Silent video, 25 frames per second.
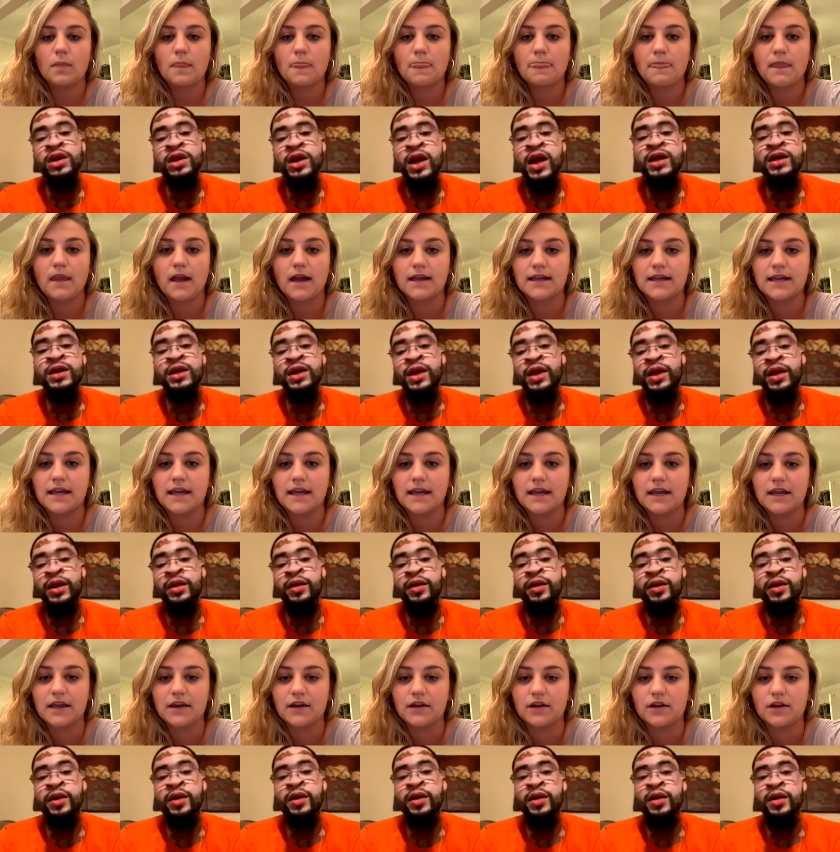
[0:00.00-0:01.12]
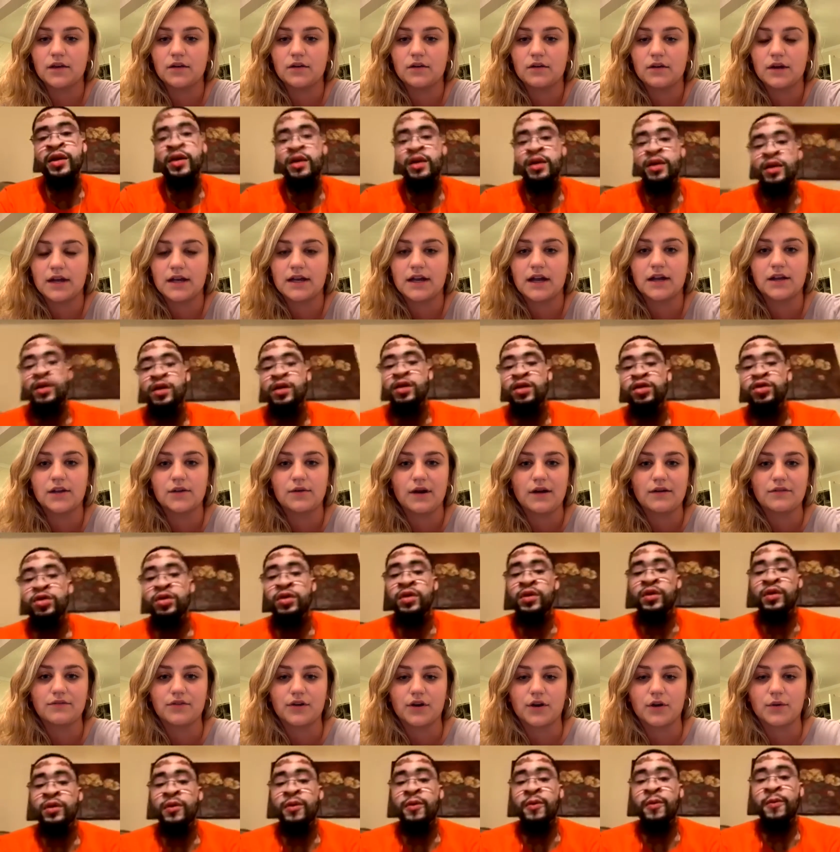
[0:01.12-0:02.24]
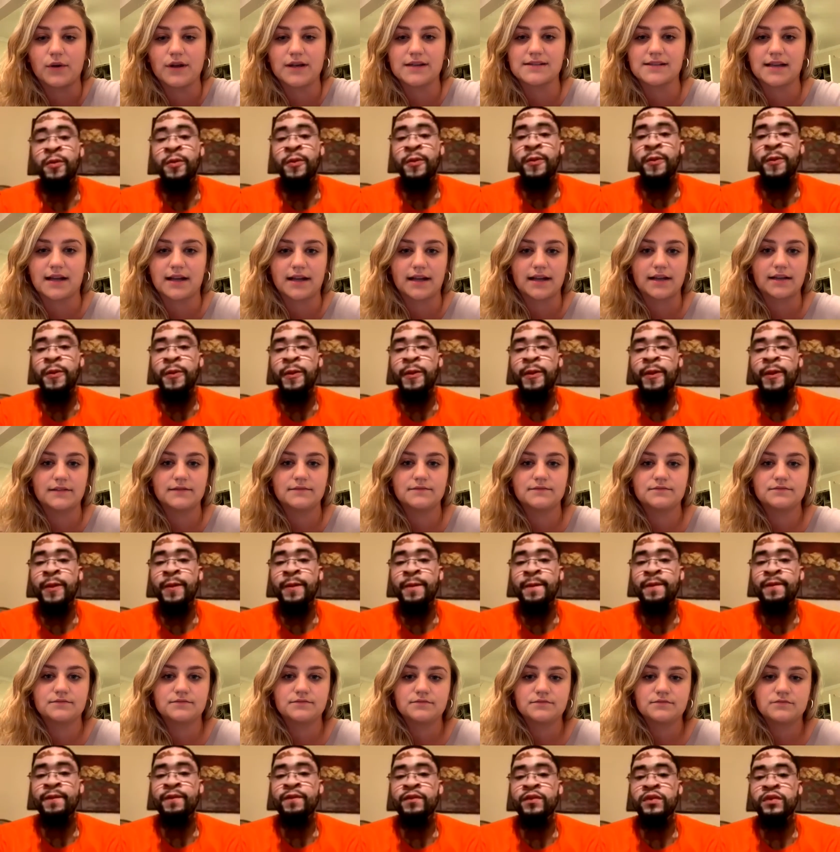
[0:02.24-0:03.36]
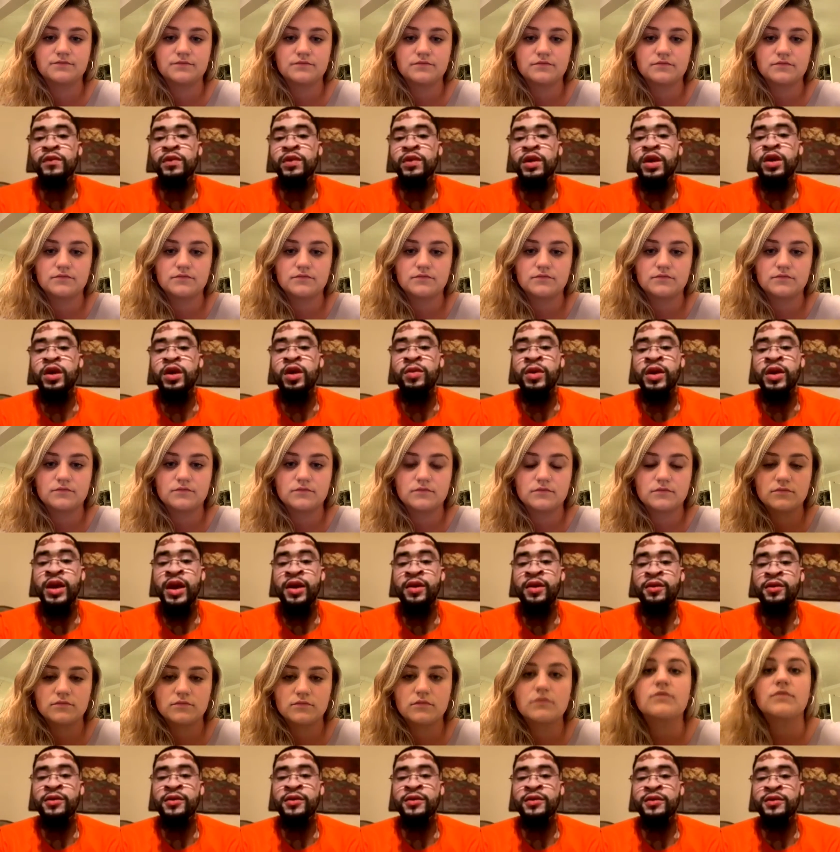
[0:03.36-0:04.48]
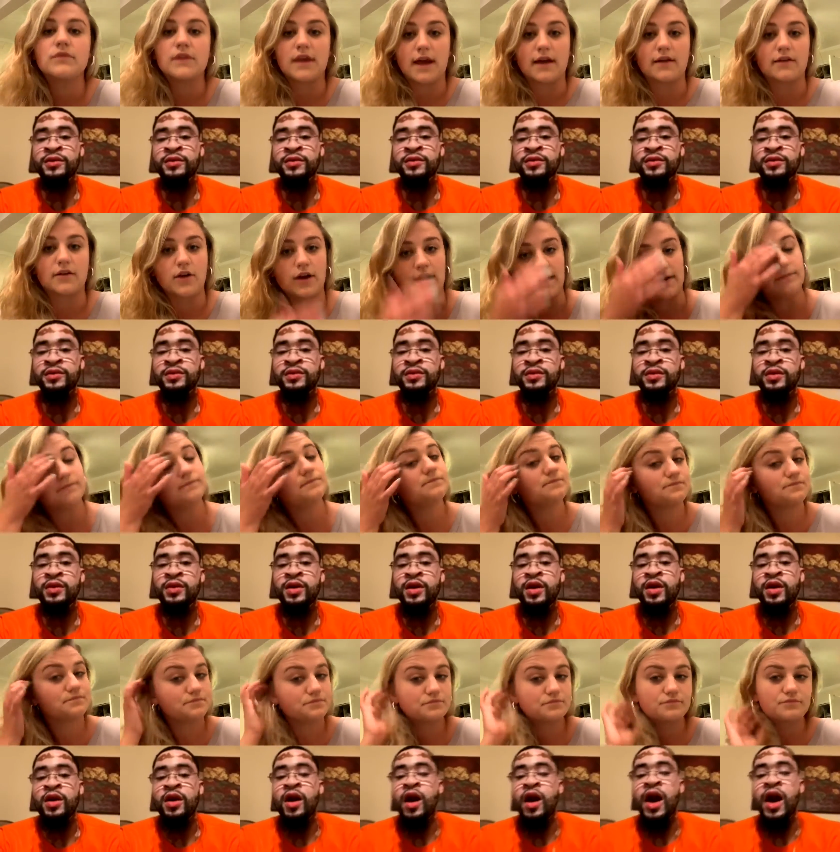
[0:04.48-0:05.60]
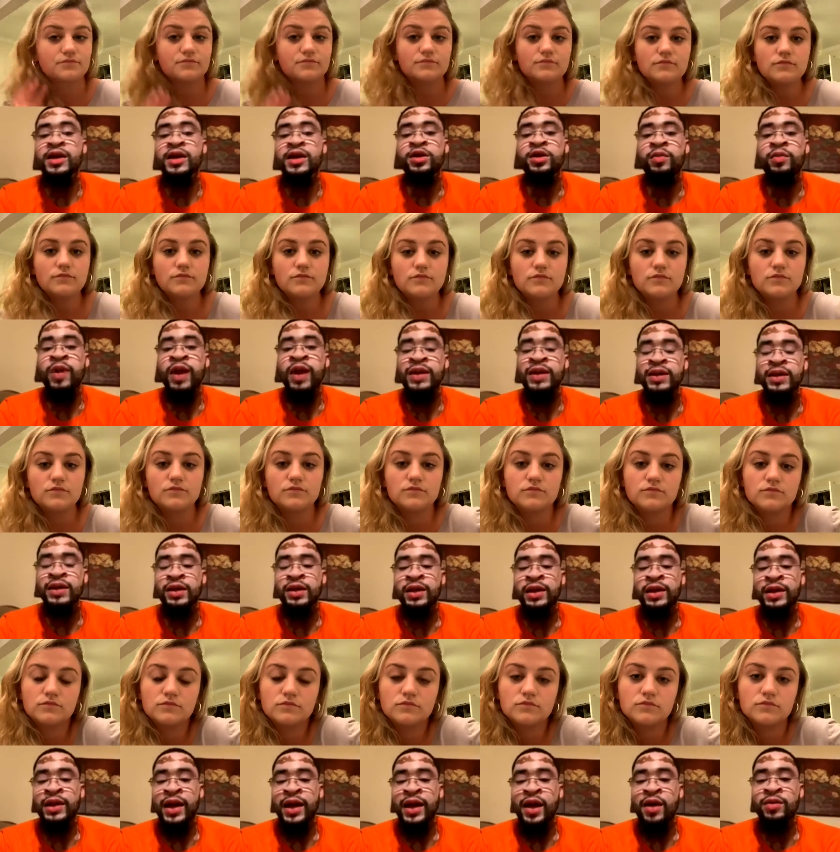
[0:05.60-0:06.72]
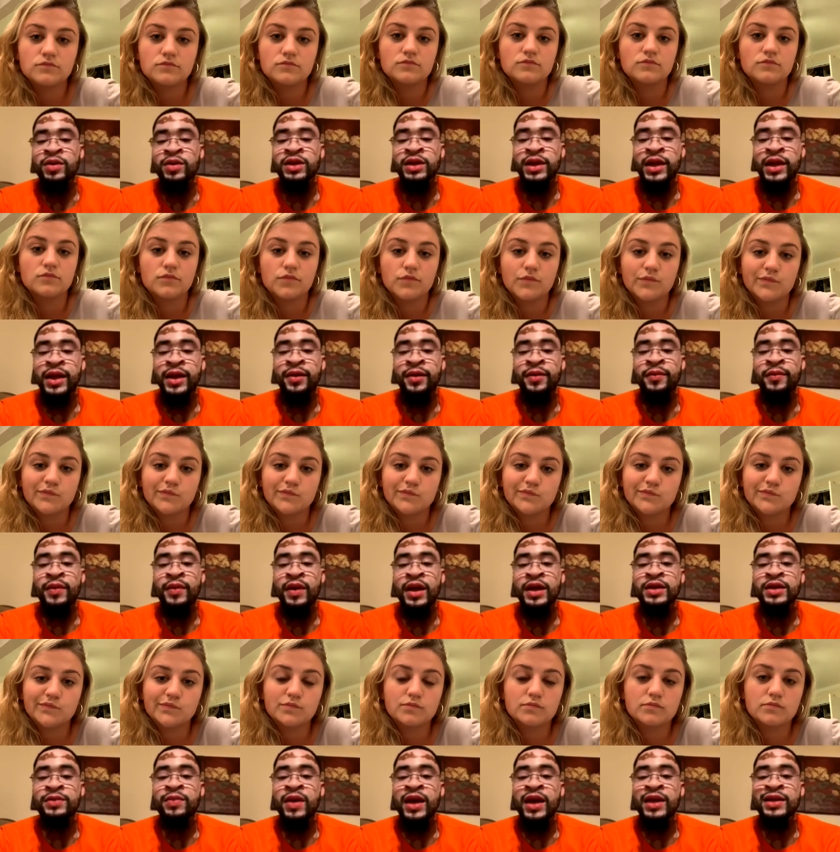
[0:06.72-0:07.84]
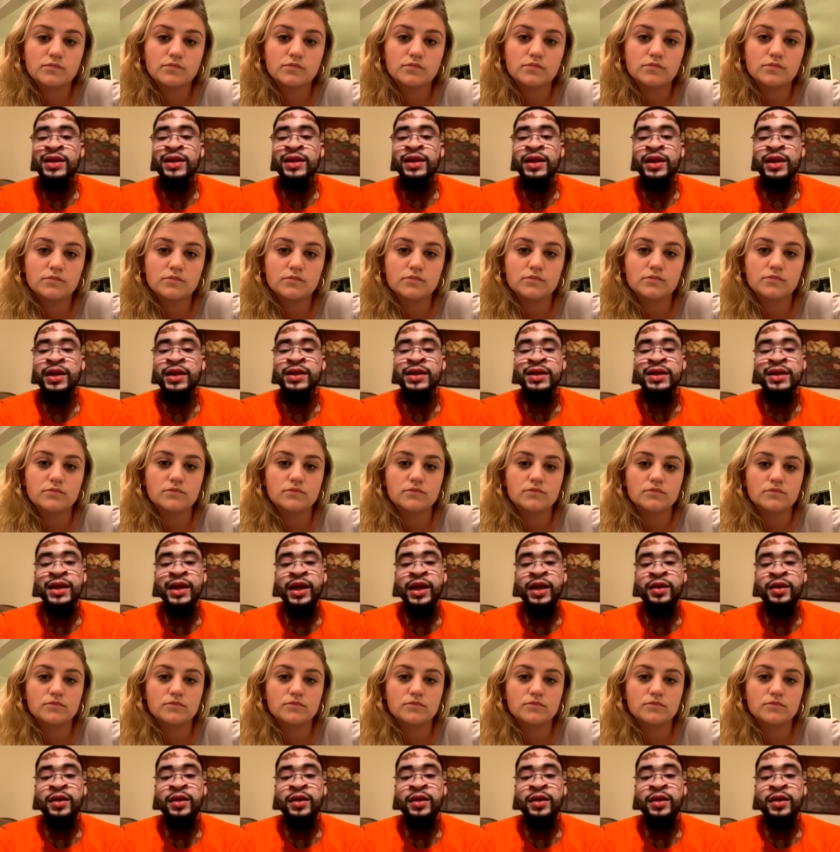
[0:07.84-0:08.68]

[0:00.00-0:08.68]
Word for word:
Speaker 1: I can't hear you. I cut you out for a quick second.
Speaker 2: Can you hear me now? Yeah, go ahead. All right, so basically, like I was saying, it's basically a skin